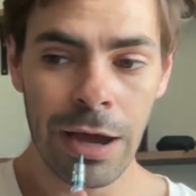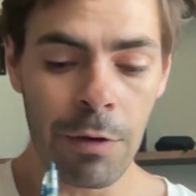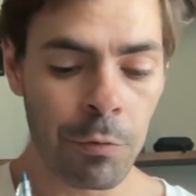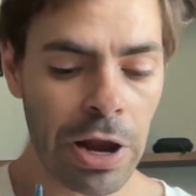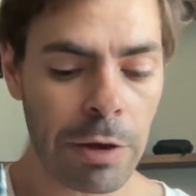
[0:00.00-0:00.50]

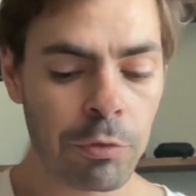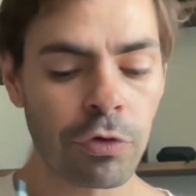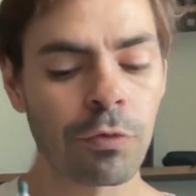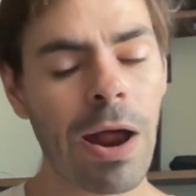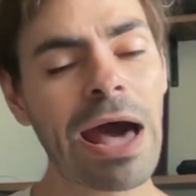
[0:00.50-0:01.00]
What I would
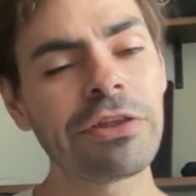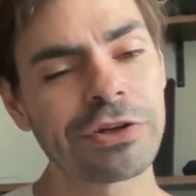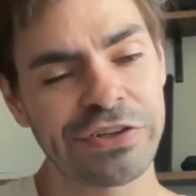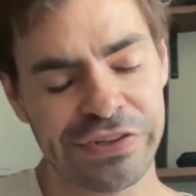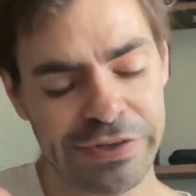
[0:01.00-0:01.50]
rather
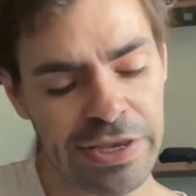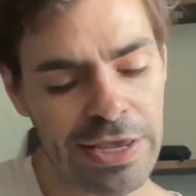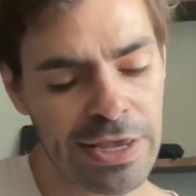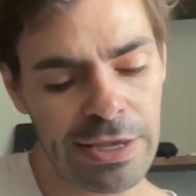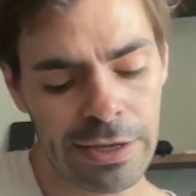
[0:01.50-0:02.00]

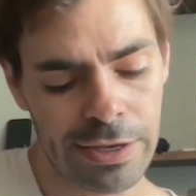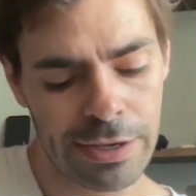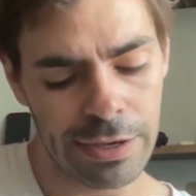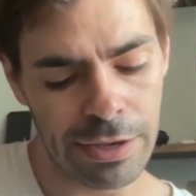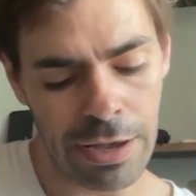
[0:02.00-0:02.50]
see
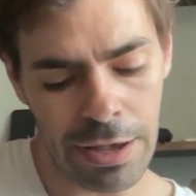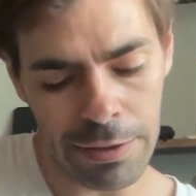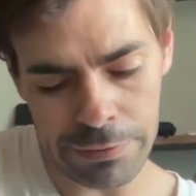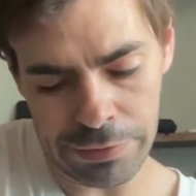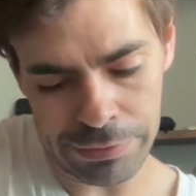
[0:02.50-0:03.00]

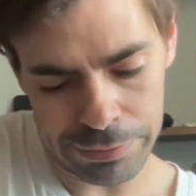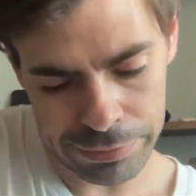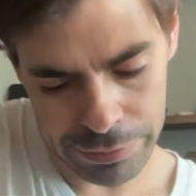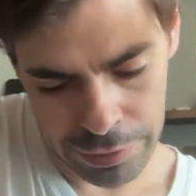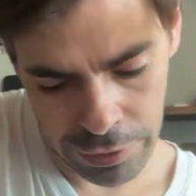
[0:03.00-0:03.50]
on
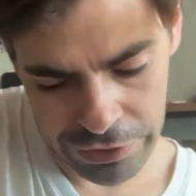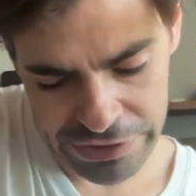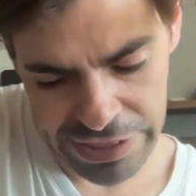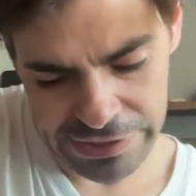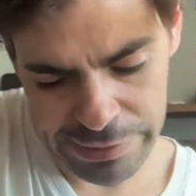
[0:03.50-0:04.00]
the
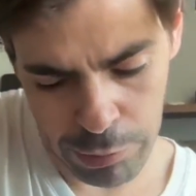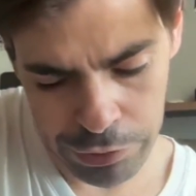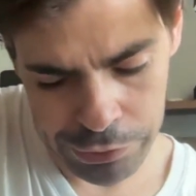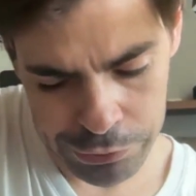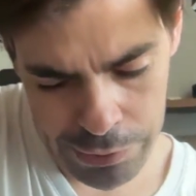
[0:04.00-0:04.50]

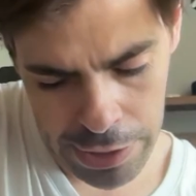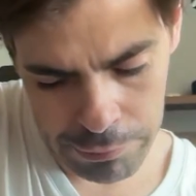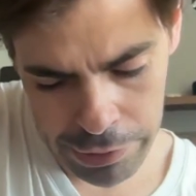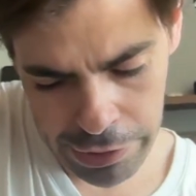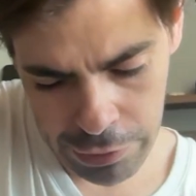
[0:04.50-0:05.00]
testimonials, right?
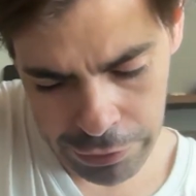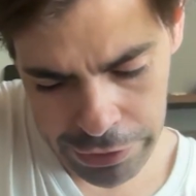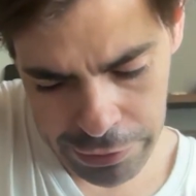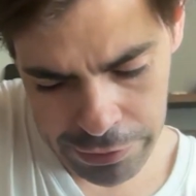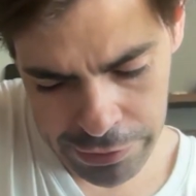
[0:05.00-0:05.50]
We're gonna go
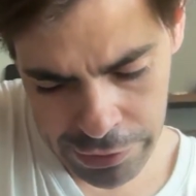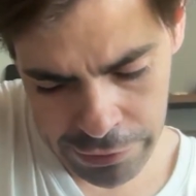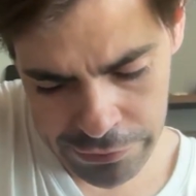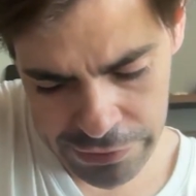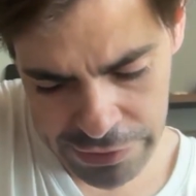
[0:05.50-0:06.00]
here
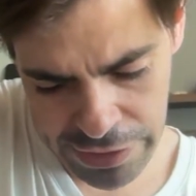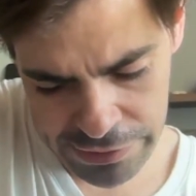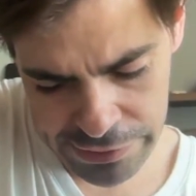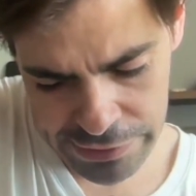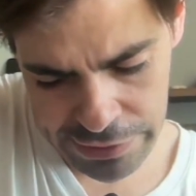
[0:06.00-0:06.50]
and see
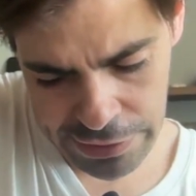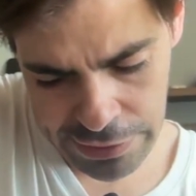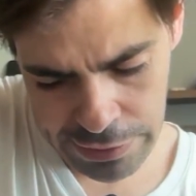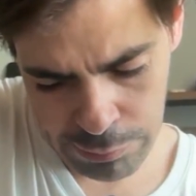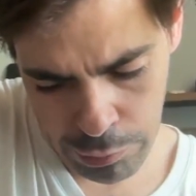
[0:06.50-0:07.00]

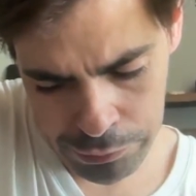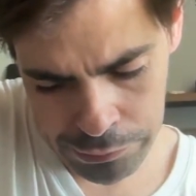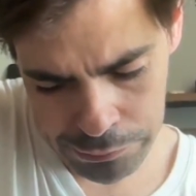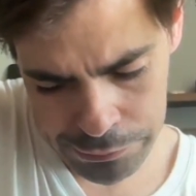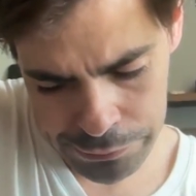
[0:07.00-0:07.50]

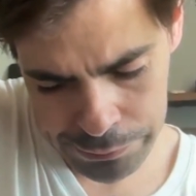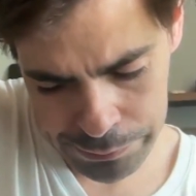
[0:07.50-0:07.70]
testimonials.